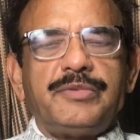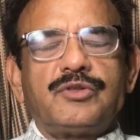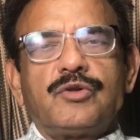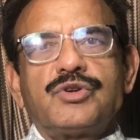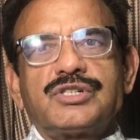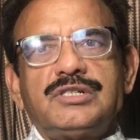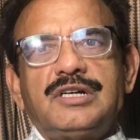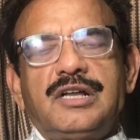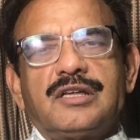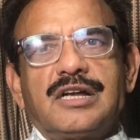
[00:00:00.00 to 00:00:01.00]
Pitru dosha
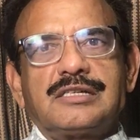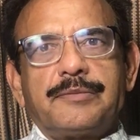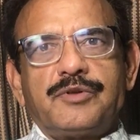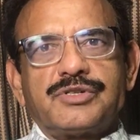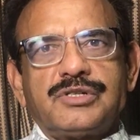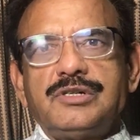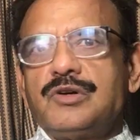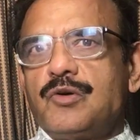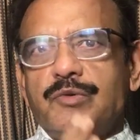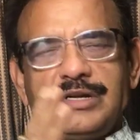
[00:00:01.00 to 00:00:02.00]
and the Kalasarpa dosha,
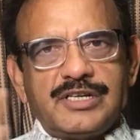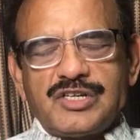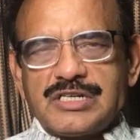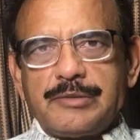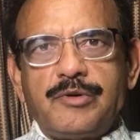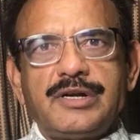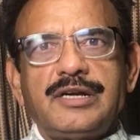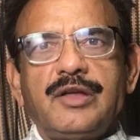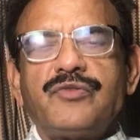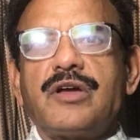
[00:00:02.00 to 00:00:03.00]
we discussed about
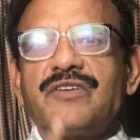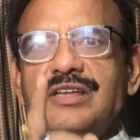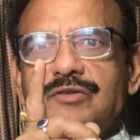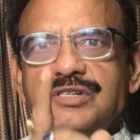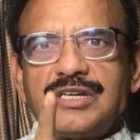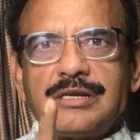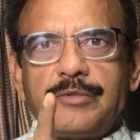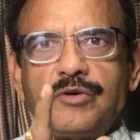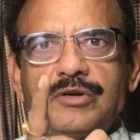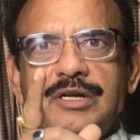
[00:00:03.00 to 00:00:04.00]
it. If you have any question
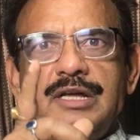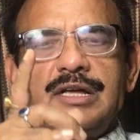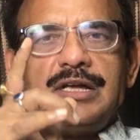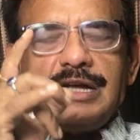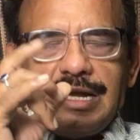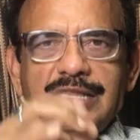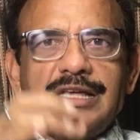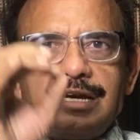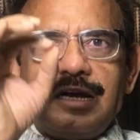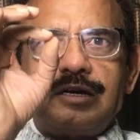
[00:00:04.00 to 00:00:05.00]
about
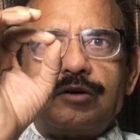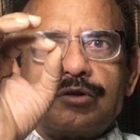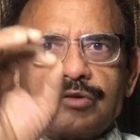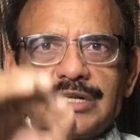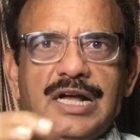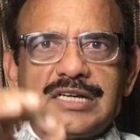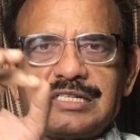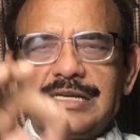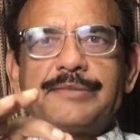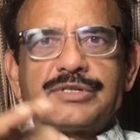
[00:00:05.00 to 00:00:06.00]
anything related to the Rudraksh,
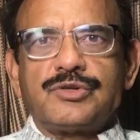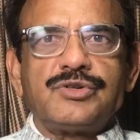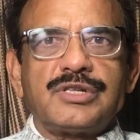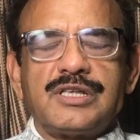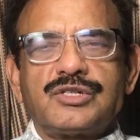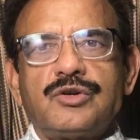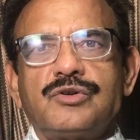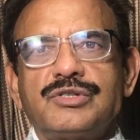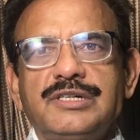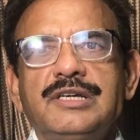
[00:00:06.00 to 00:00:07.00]
gemstones, and
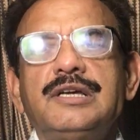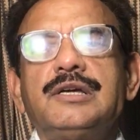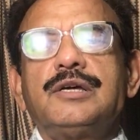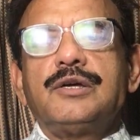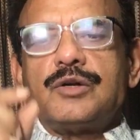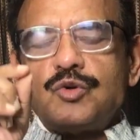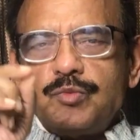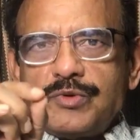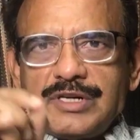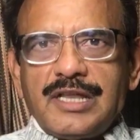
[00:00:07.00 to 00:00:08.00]
astrology, do
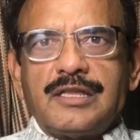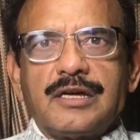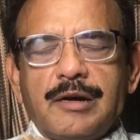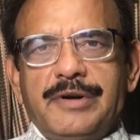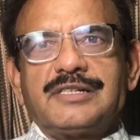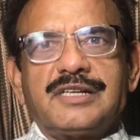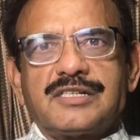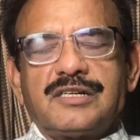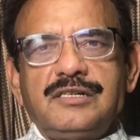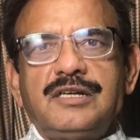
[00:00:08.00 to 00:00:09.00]
put it in the comment
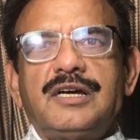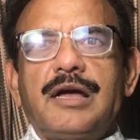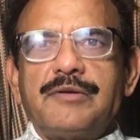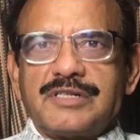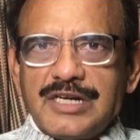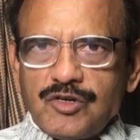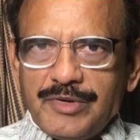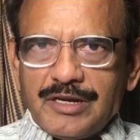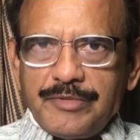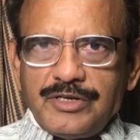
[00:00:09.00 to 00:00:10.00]
section. I will try to
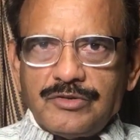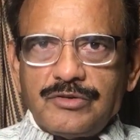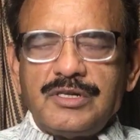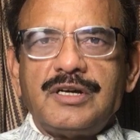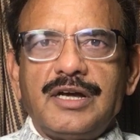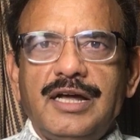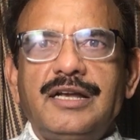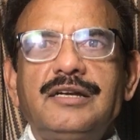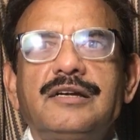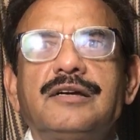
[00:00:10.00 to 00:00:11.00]
make a video
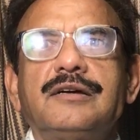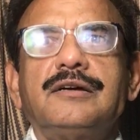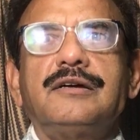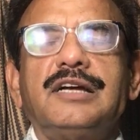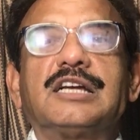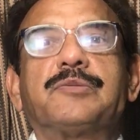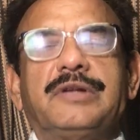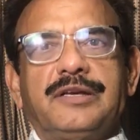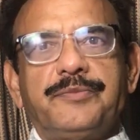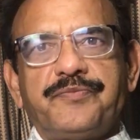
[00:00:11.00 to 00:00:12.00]
and
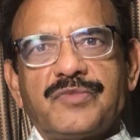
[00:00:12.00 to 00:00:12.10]
explain.